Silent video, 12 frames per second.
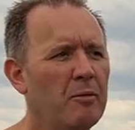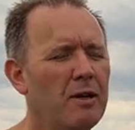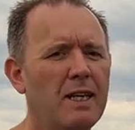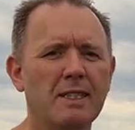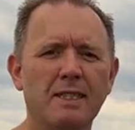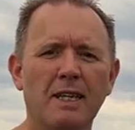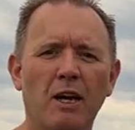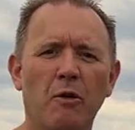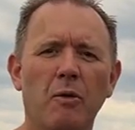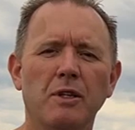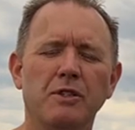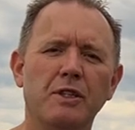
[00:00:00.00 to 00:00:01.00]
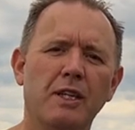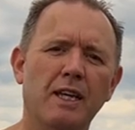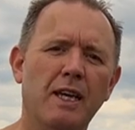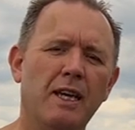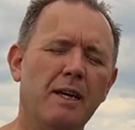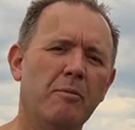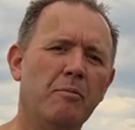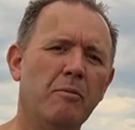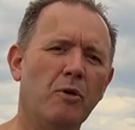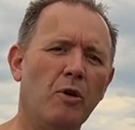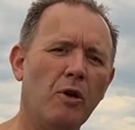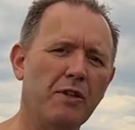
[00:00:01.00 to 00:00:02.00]
But let's say I want to get
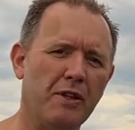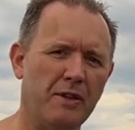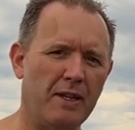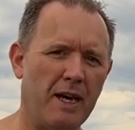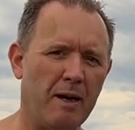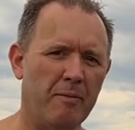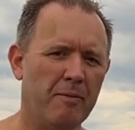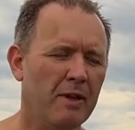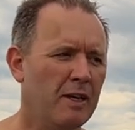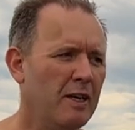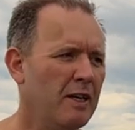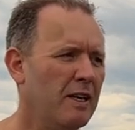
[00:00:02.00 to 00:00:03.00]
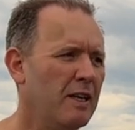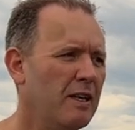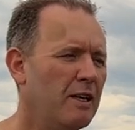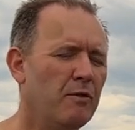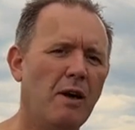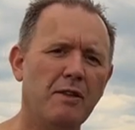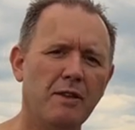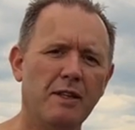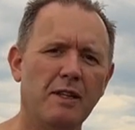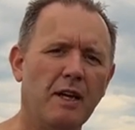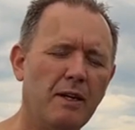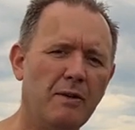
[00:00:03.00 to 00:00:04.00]
more than that.
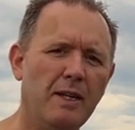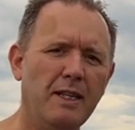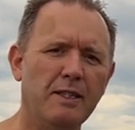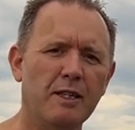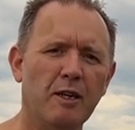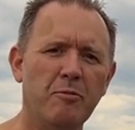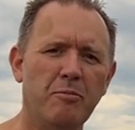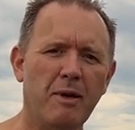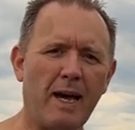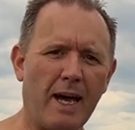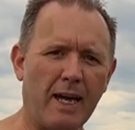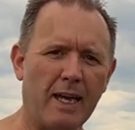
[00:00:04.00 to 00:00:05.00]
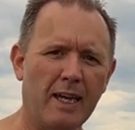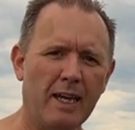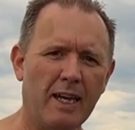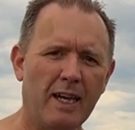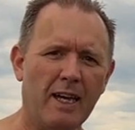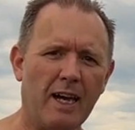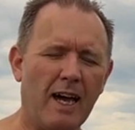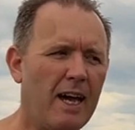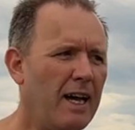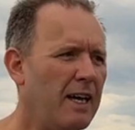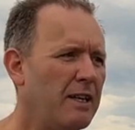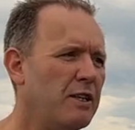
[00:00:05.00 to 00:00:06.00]
Now, I don't need to go back
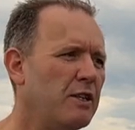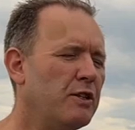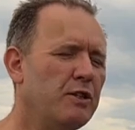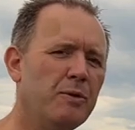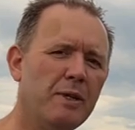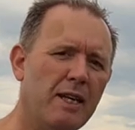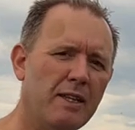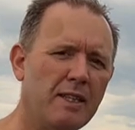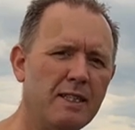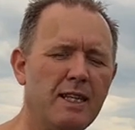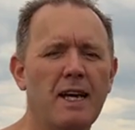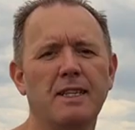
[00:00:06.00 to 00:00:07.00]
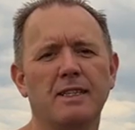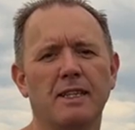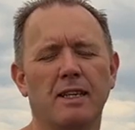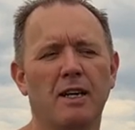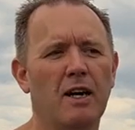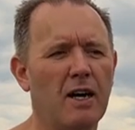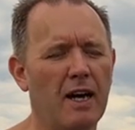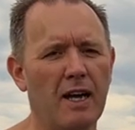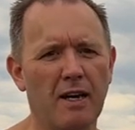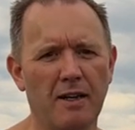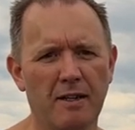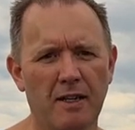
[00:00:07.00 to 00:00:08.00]
and do another test at a
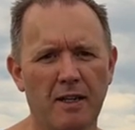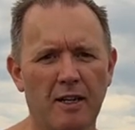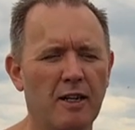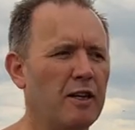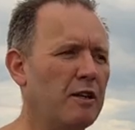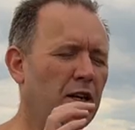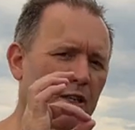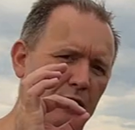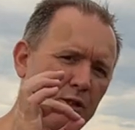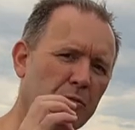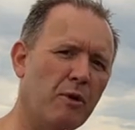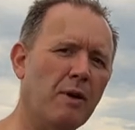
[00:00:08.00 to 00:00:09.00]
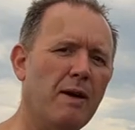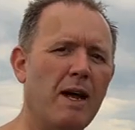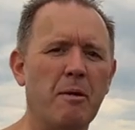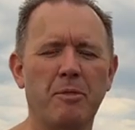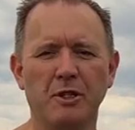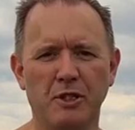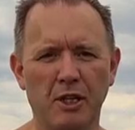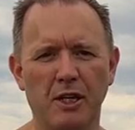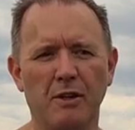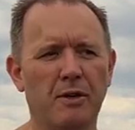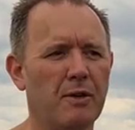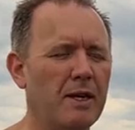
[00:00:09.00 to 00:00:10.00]
higher, at a smaller
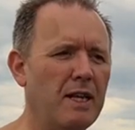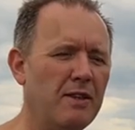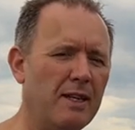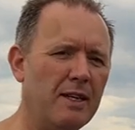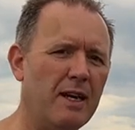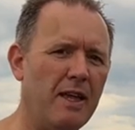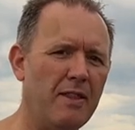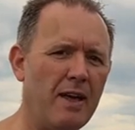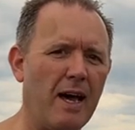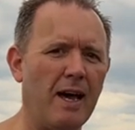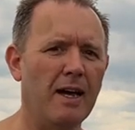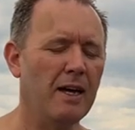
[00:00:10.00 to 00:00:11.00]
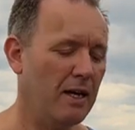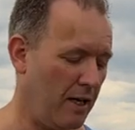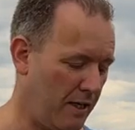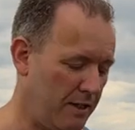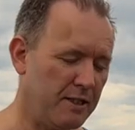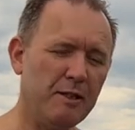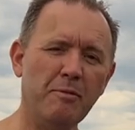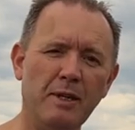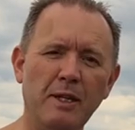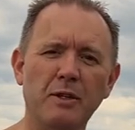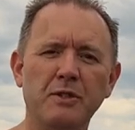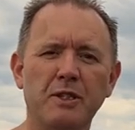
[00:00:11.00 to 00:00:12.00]
aperture or anything like that, I can
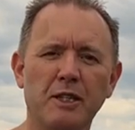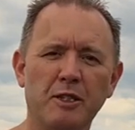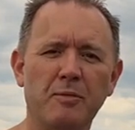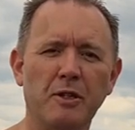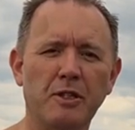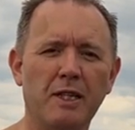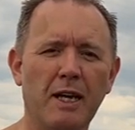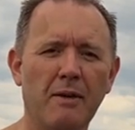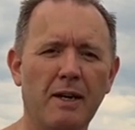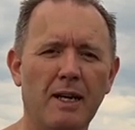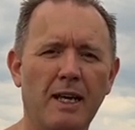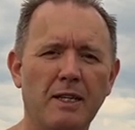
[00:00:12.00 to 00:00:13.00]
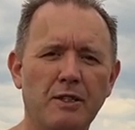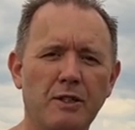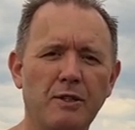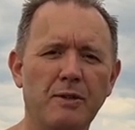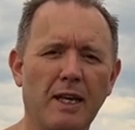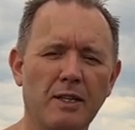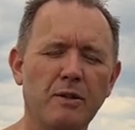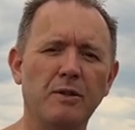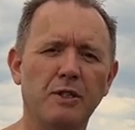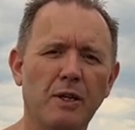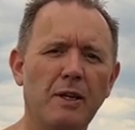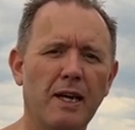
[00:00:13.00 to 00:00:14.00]
simply use the exposure calculator to do that. So I'll
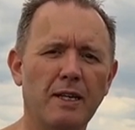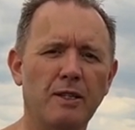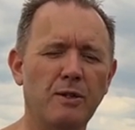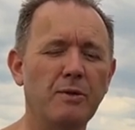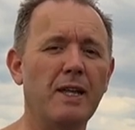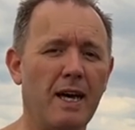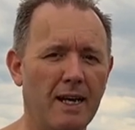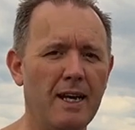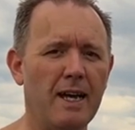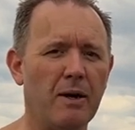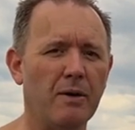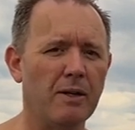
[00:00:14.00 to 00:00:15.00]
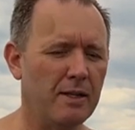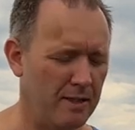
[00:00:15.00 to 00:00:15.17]
show you how to do that now.